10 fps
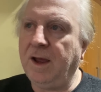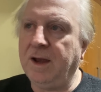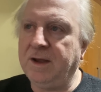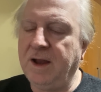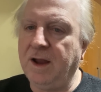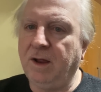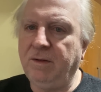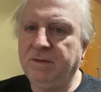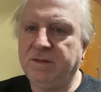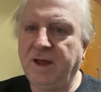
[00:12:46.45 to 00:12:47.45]
And
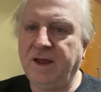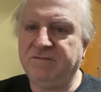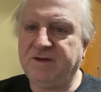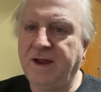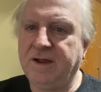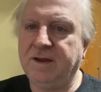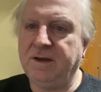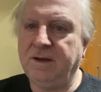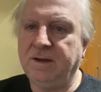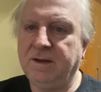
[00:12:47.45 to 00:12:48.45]
now they have
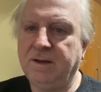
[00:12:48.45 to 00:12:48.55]
taken,